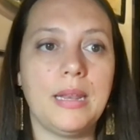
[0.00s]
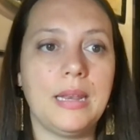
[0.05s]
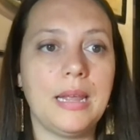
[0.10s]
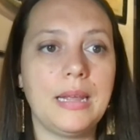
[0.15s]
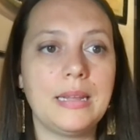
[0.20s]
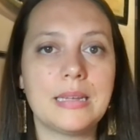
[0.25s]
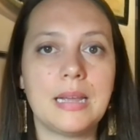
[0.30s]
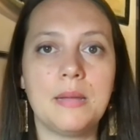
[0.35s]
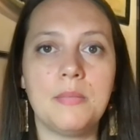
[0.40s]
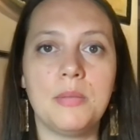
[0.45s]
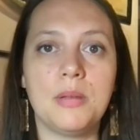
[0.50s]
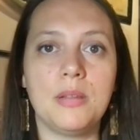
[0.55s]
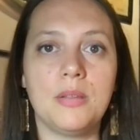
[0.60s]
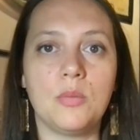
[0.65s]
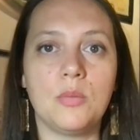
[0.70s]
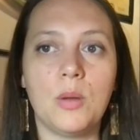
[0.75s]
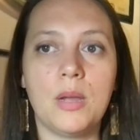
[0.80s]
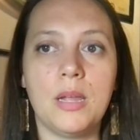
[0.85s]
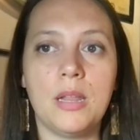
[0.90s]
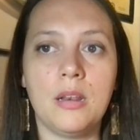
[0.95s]
Nighttime
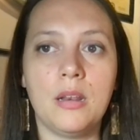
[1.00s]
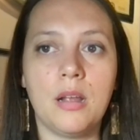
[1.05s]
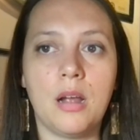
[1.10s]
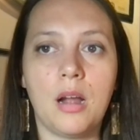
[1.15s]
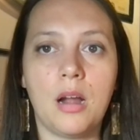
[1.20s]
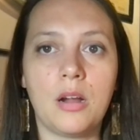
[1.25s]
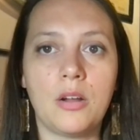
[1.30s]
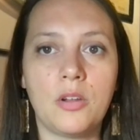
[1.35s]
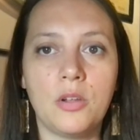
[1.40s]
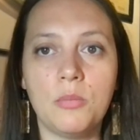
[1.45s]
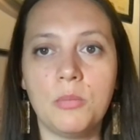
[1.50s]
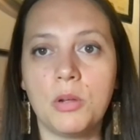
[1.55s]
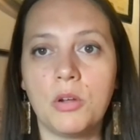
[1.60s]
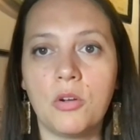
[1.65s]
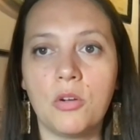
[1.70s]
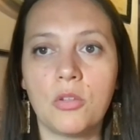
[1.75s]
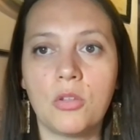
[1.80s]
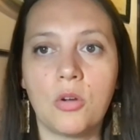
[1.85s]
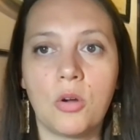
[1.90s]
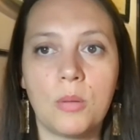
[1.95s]
is when our human
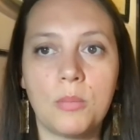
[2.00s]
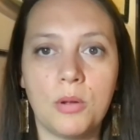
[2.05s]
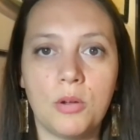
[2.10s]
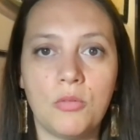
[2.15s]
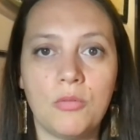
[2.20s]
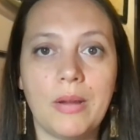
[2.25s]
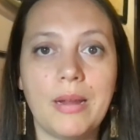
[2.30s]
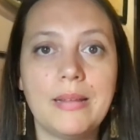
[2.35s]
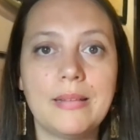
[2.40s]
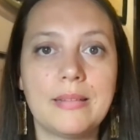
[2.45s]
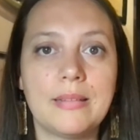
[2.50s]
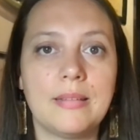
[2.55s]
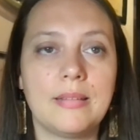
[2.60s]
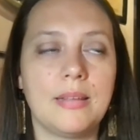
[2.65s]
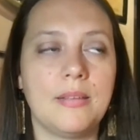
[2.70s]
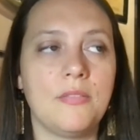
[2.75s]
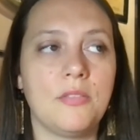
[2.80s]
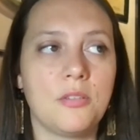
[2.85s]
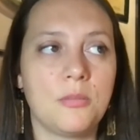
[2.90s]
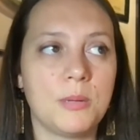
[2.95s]
growth hormone
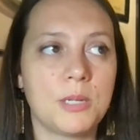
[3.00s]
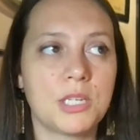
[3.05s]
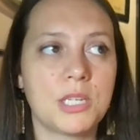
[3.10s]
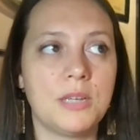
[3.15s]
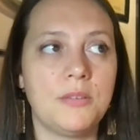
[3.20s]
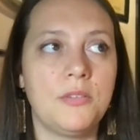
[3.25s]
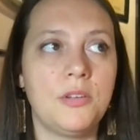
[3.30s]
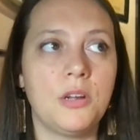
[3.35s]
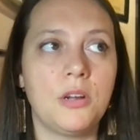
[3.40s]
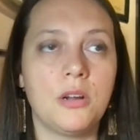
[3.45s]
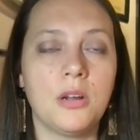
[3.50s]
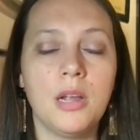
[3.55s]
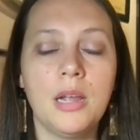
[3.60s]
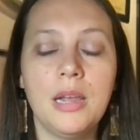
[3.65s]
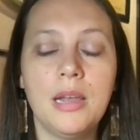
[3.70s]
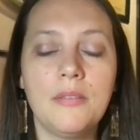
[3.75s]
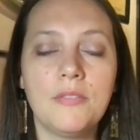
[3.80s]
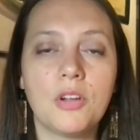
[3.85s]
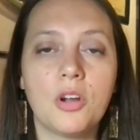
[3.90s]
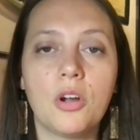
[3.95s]
raises, especially if you're
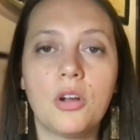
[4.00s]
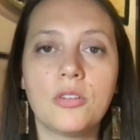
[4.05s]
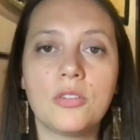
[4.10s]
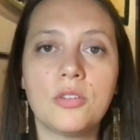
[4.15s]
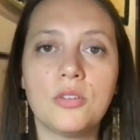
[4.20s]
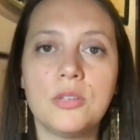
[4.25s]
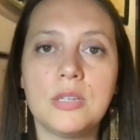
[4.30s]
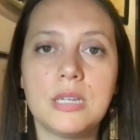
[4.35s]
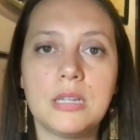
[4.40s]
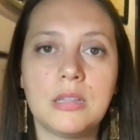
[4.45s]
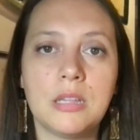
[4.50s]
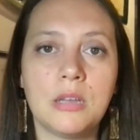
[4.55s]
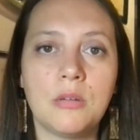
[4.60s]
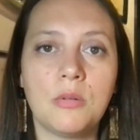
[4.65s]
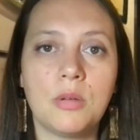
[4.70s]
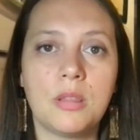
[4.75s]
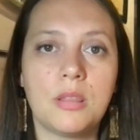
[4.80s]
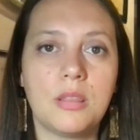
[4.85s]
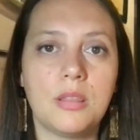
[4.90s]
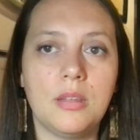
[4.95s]
also dealing
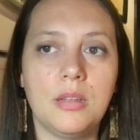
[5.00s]
with,